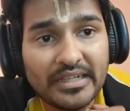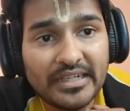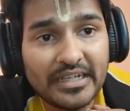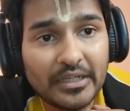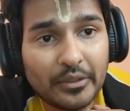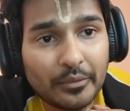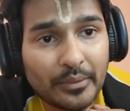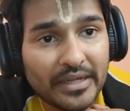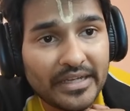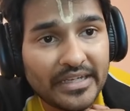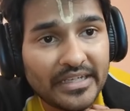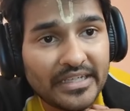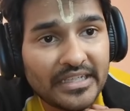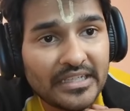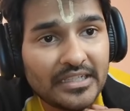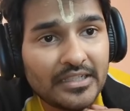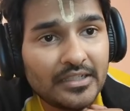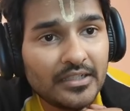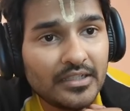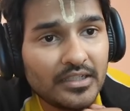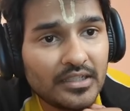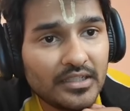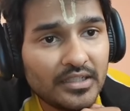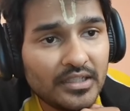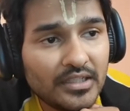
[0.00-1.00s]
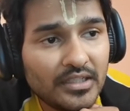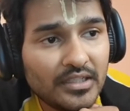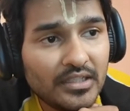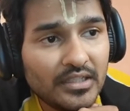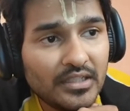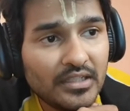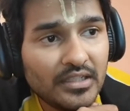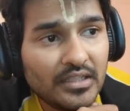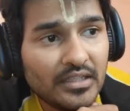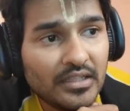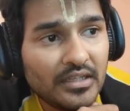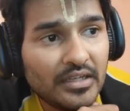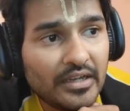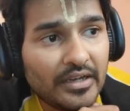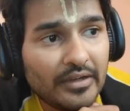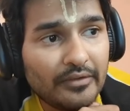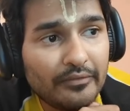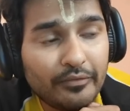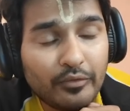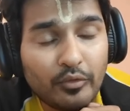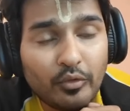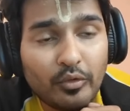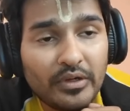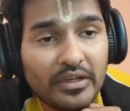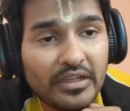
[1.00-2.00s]
2020,
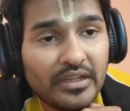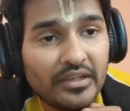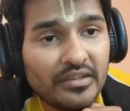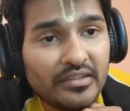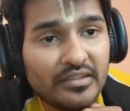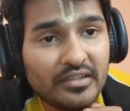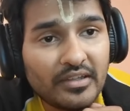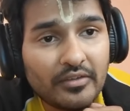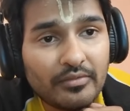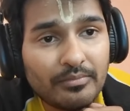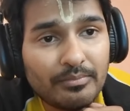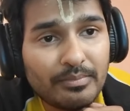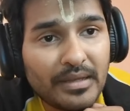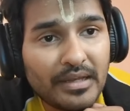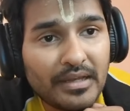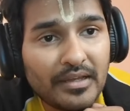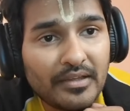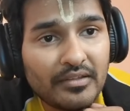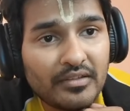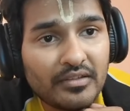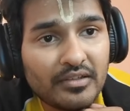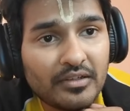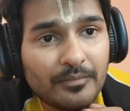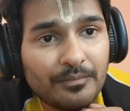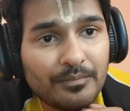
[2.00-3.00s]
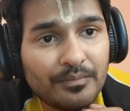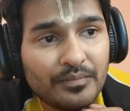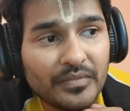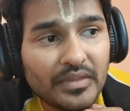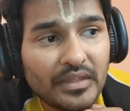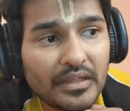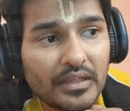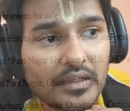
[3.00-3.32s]
and 4 years have passed.